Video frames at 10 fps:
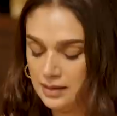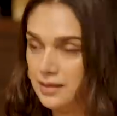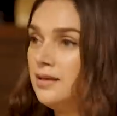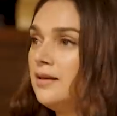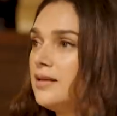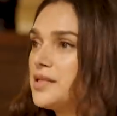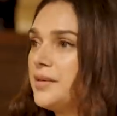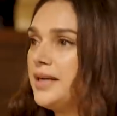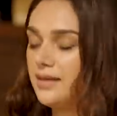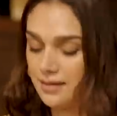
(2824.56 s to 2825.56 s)
girl,
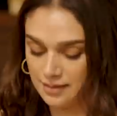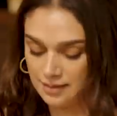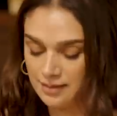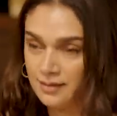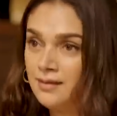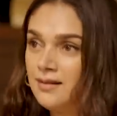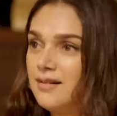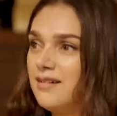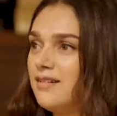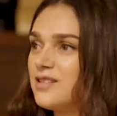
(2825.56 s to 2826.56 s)
sweet girl,
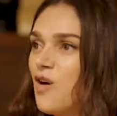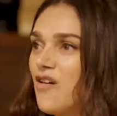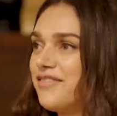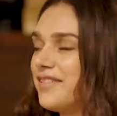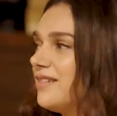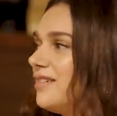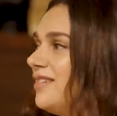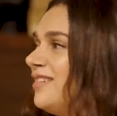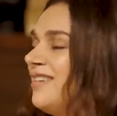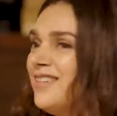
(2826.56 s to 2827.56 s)
soft
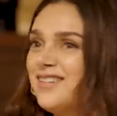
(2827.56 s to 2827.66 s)
girl,